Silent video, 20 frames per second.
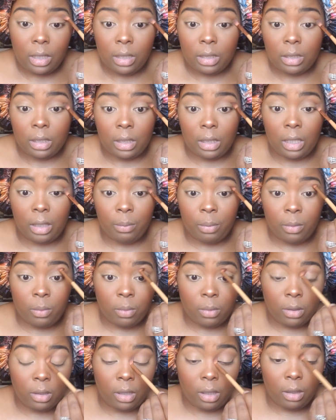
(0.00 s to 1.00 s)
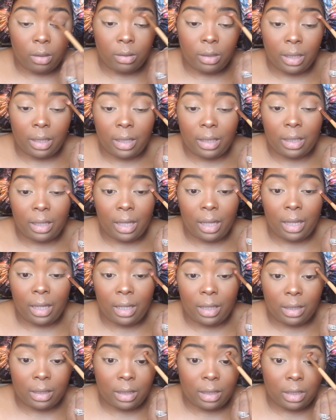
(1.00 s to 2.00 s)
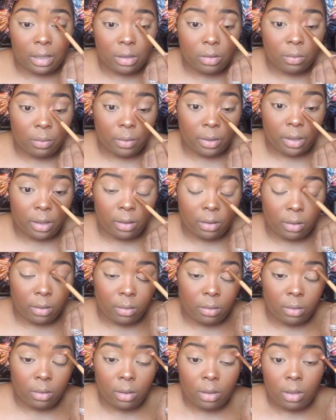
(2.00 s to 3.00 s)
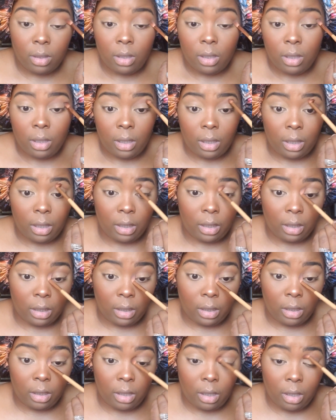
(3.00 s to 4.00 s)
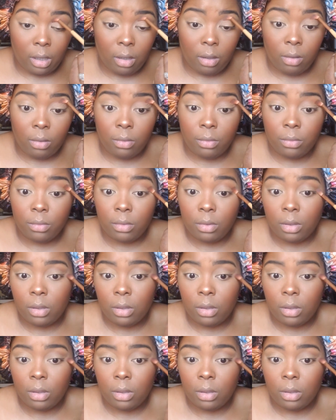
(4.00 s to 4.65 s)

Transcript: to let people know, like, hey, it's real, and, you know,